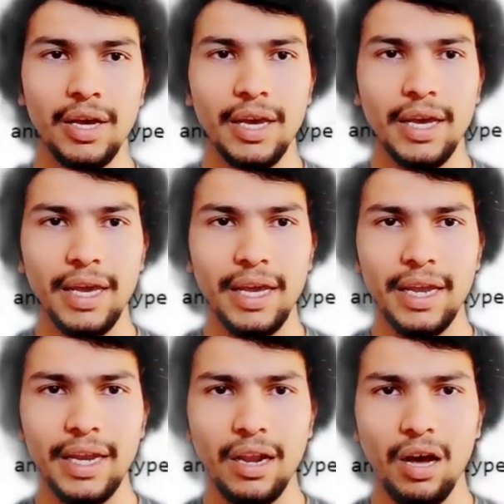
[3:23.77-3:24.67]

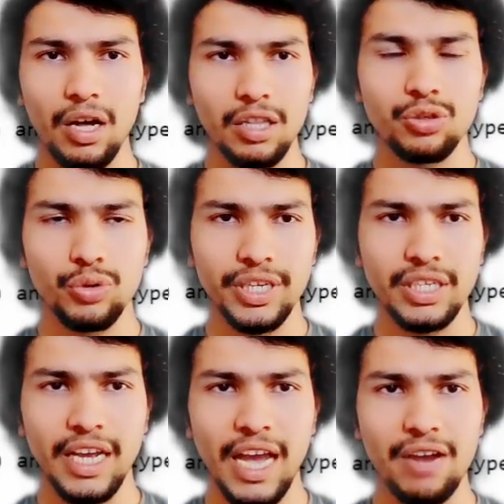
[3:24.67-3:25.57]
And also
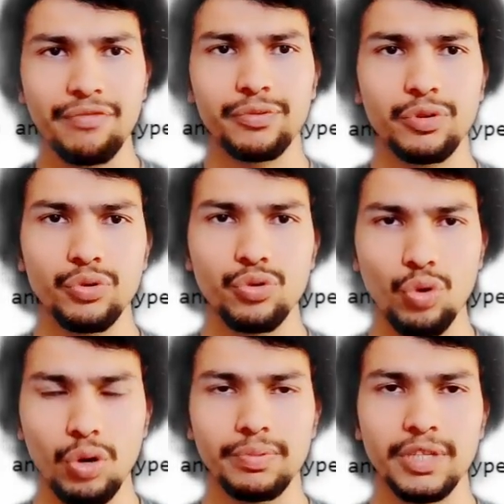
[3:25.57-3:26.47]
it helped to
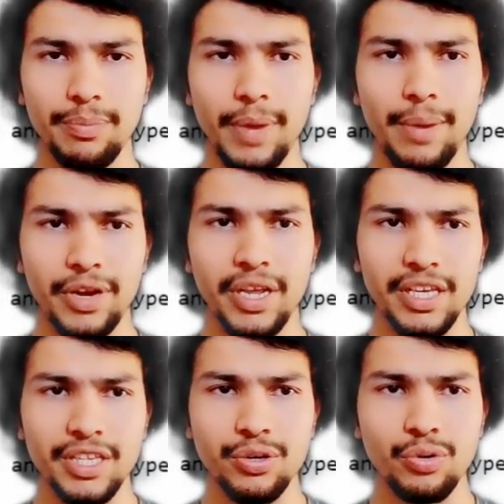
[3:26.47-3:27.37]
solve the memory
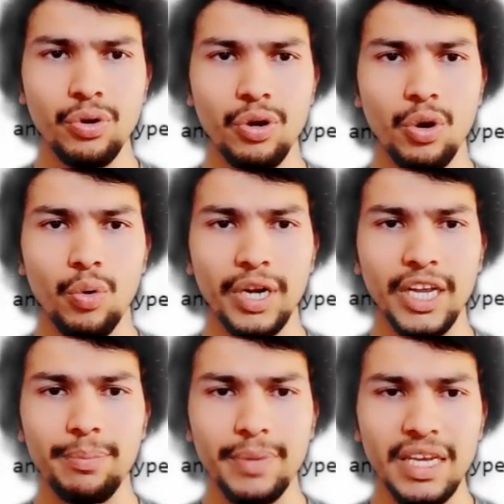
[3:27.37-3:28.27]
issue. What
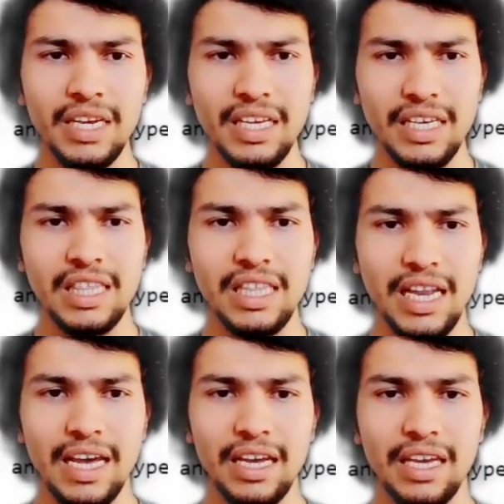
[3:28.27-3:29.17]
I mean is,
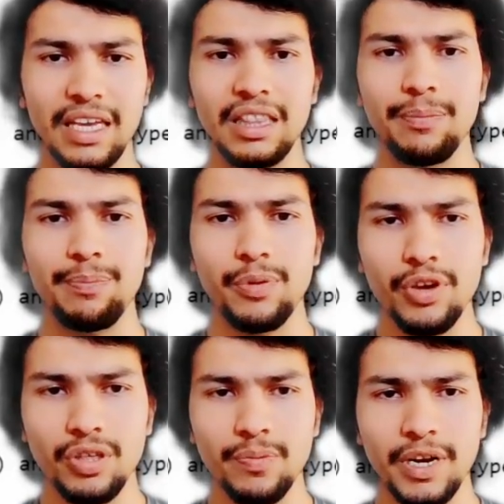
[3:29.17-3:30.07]
like in the
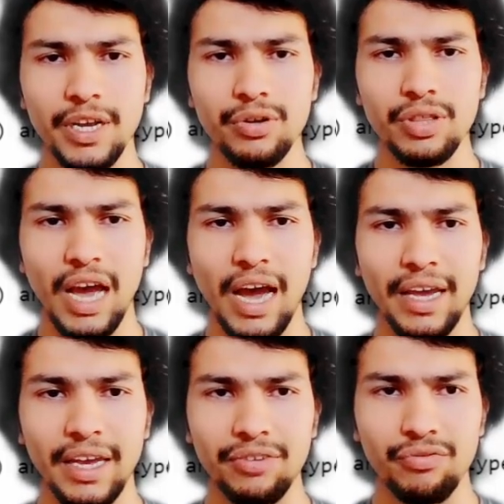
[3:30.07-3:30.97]
previous videos
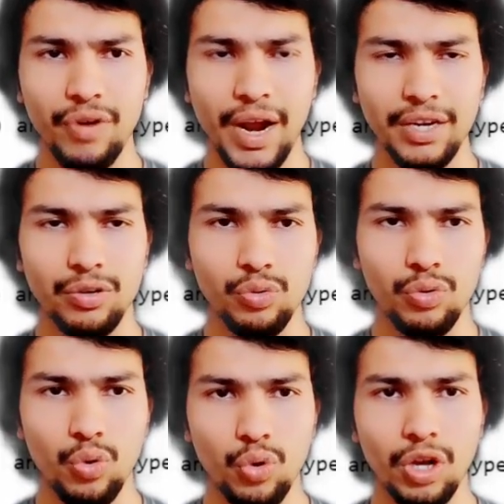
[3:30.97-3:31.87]
I try to
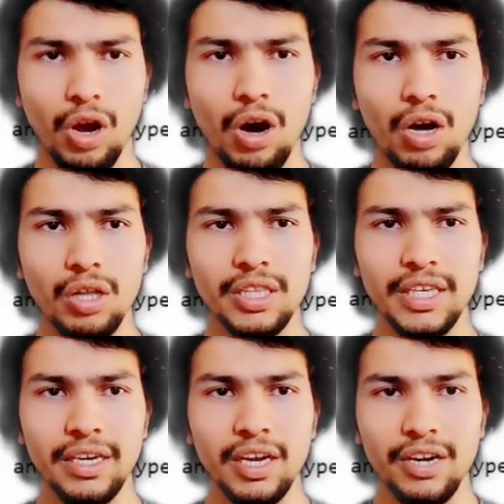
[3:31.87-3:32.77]
load all
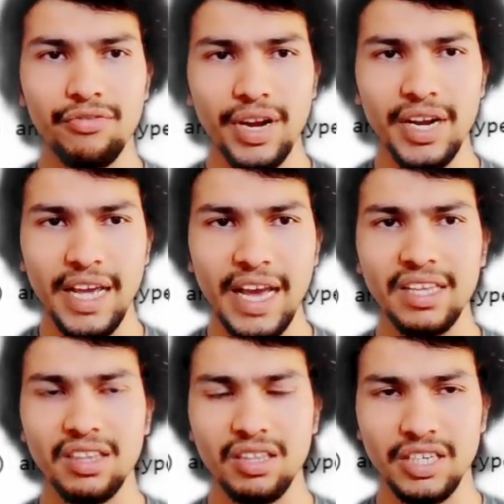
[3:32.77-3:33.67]
the train
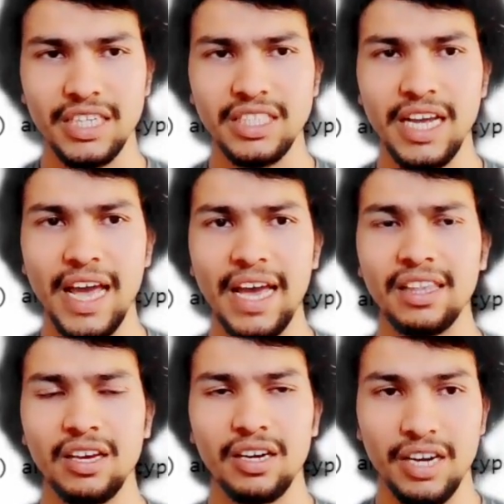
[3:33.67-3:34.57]
x, test
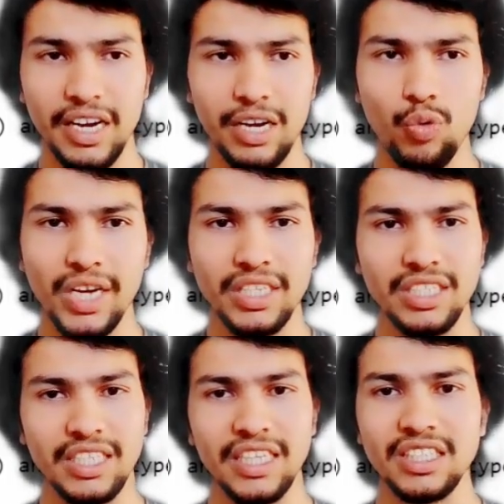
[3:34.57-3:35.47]
x, train y,
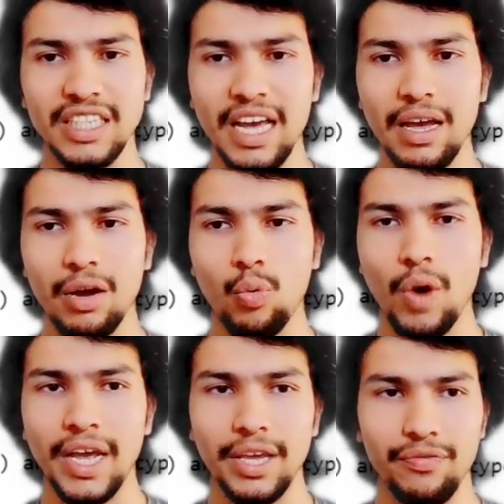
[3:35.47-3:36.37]
text y